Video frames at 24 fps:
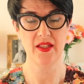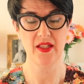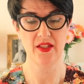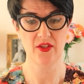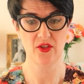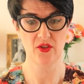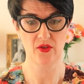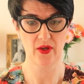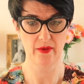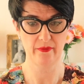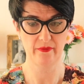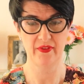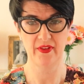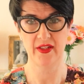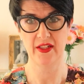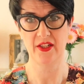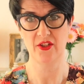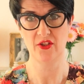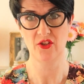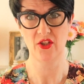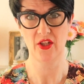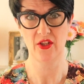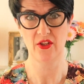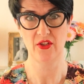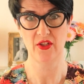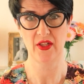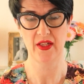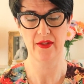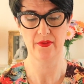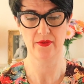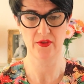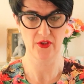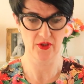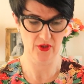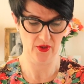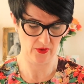Instagram feed it shows you how
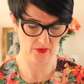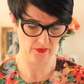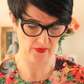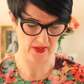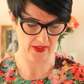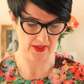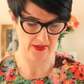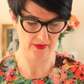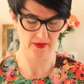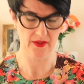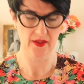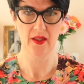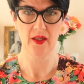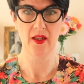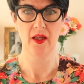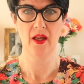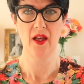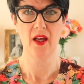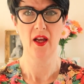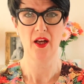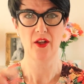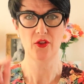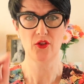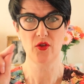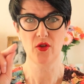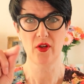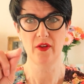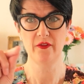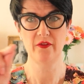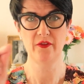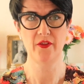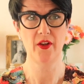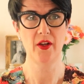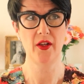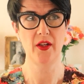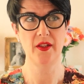to do that. I'll try and
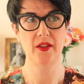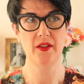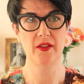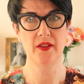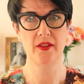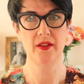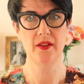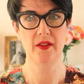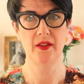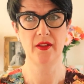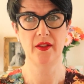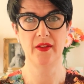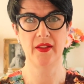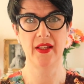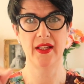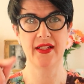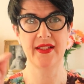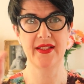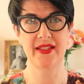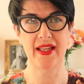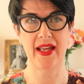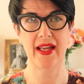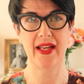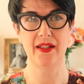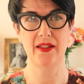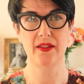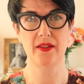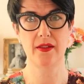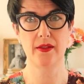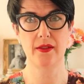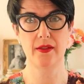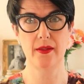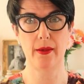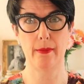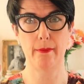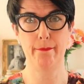find the exact
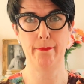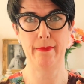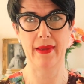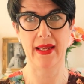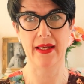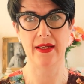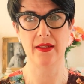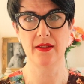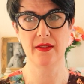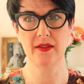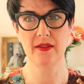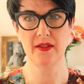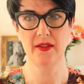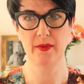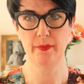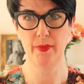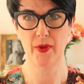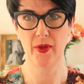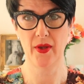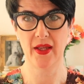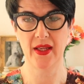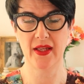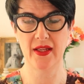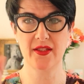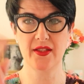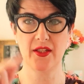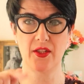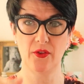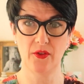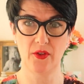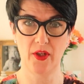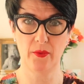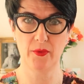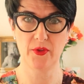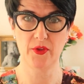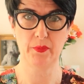bit to put here so you'll
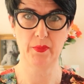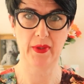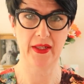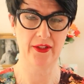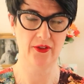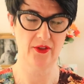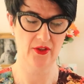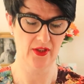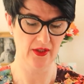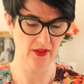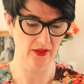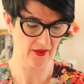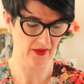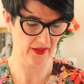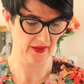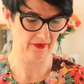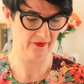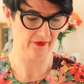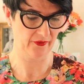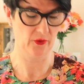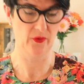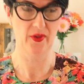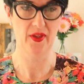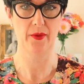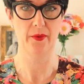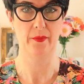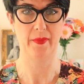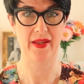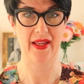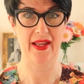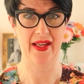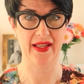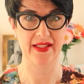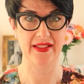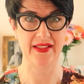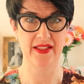know which picture you're looking for. That'd be
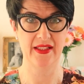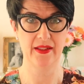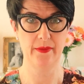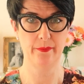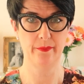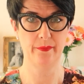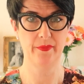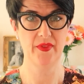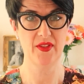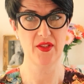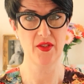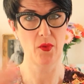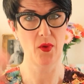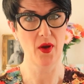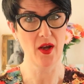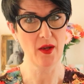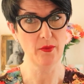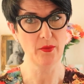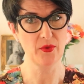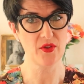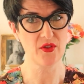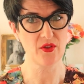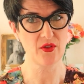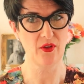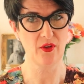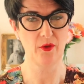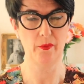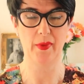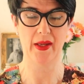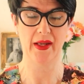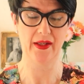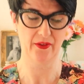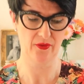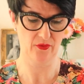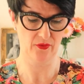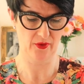handy. So I will scroll
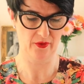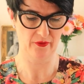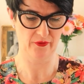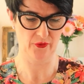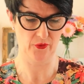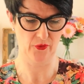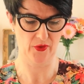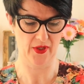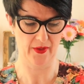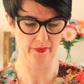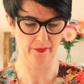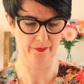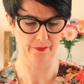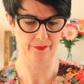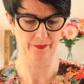back through for you.